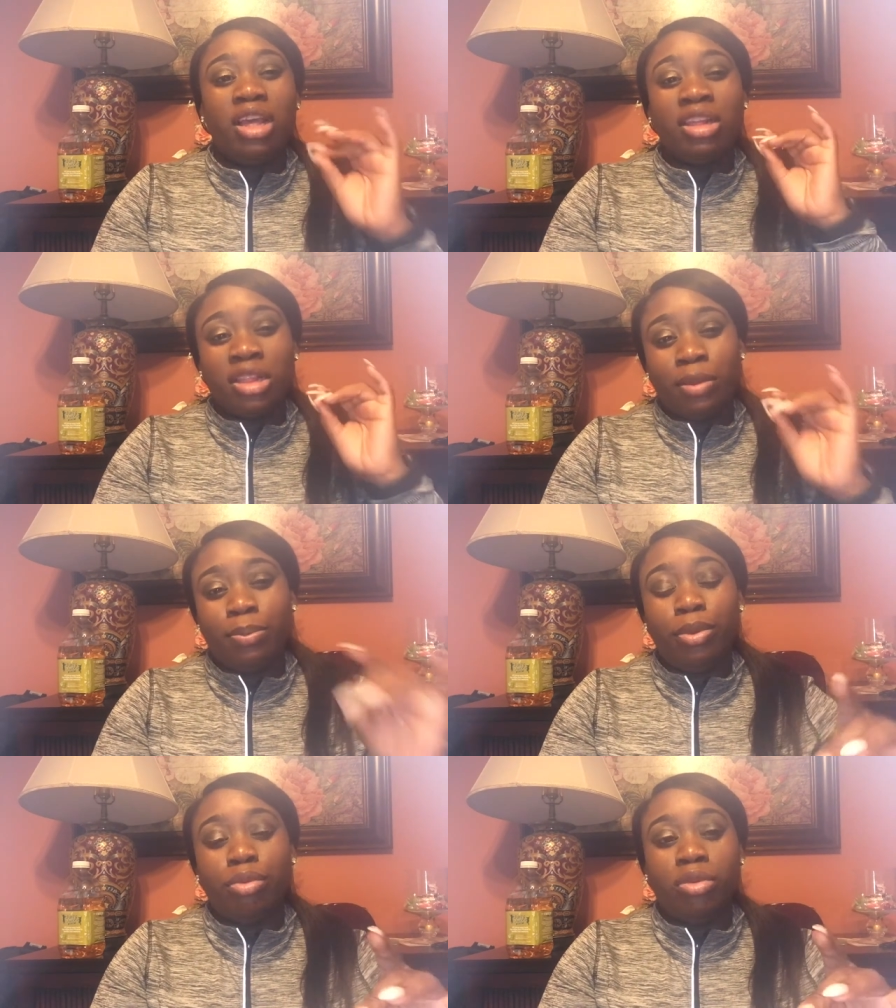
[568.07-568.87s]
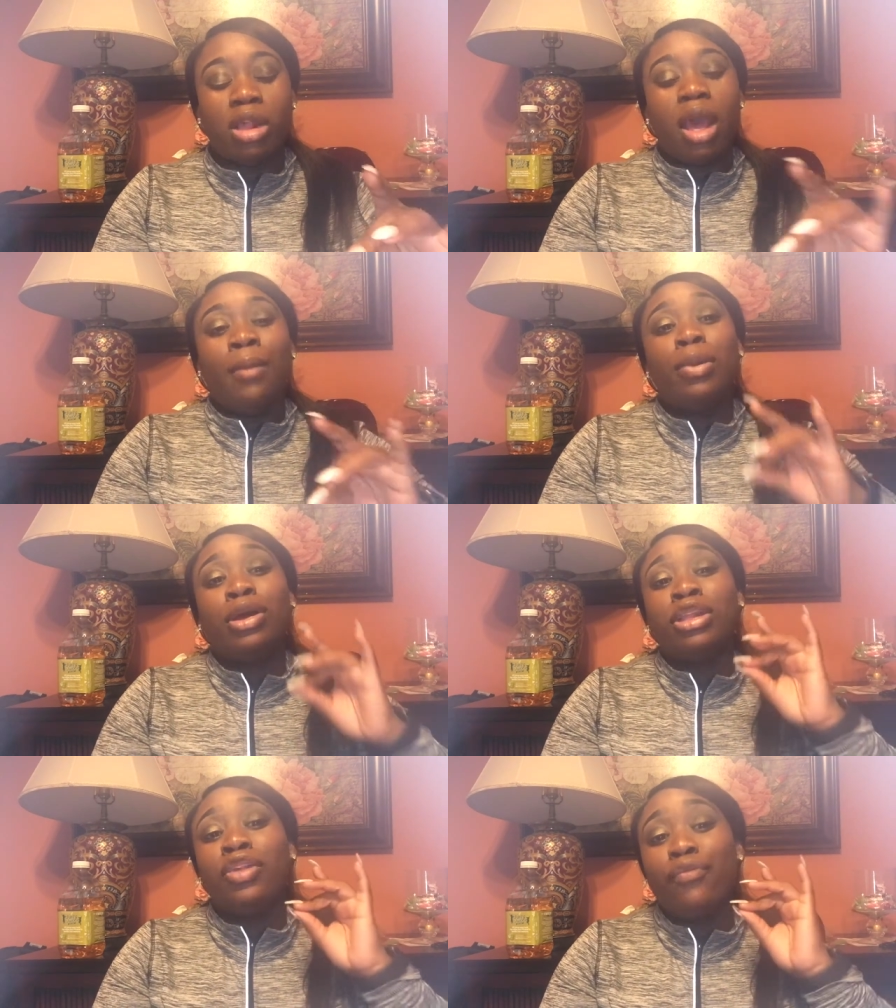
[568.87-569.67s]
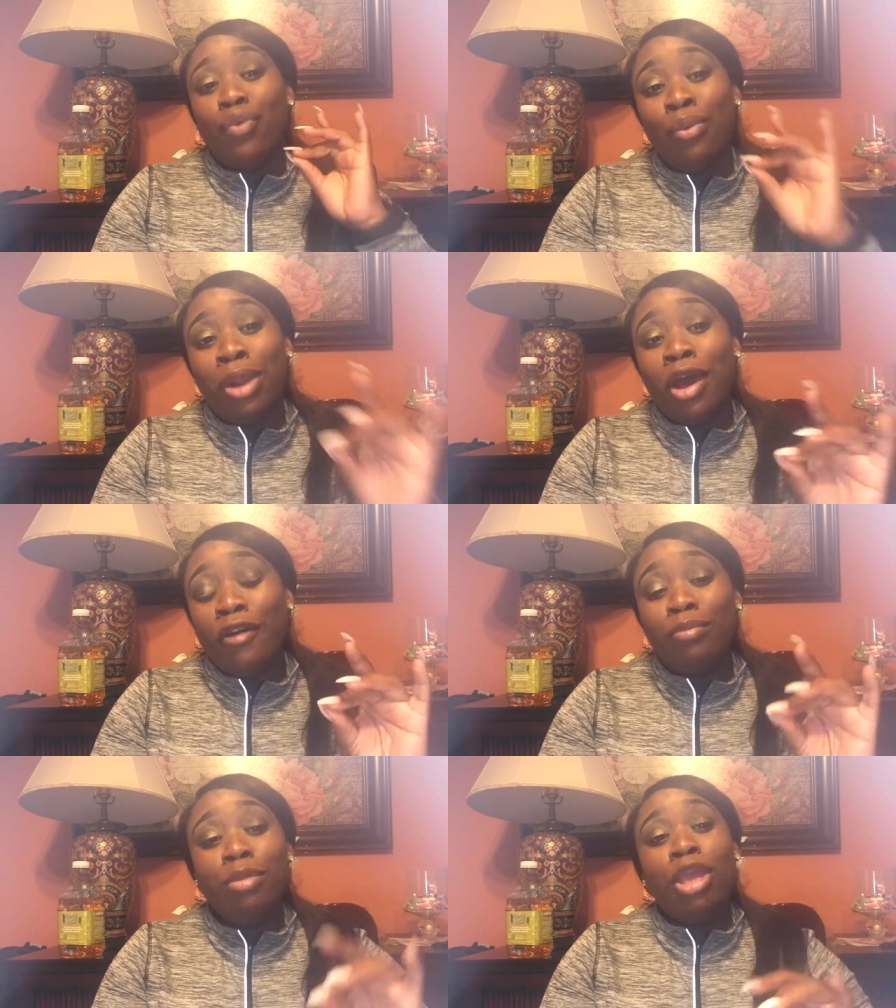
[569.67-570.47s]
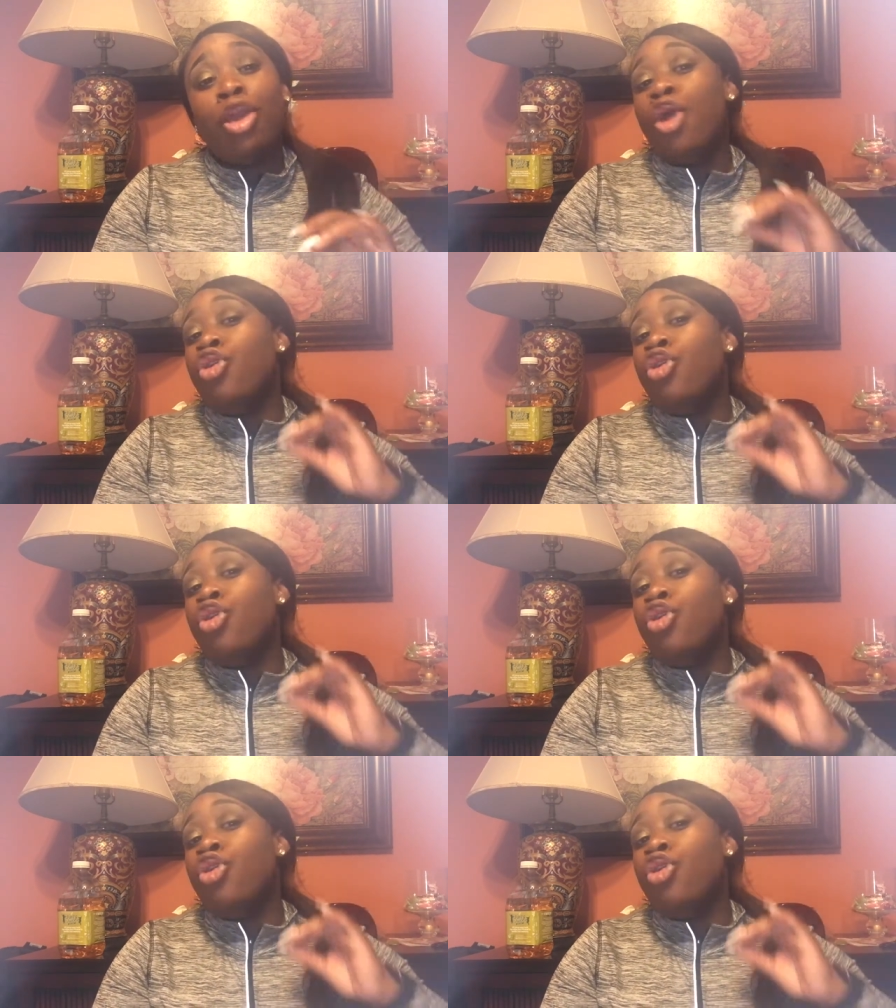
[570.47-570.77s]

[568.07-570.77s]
It's abuse. Because if you love me,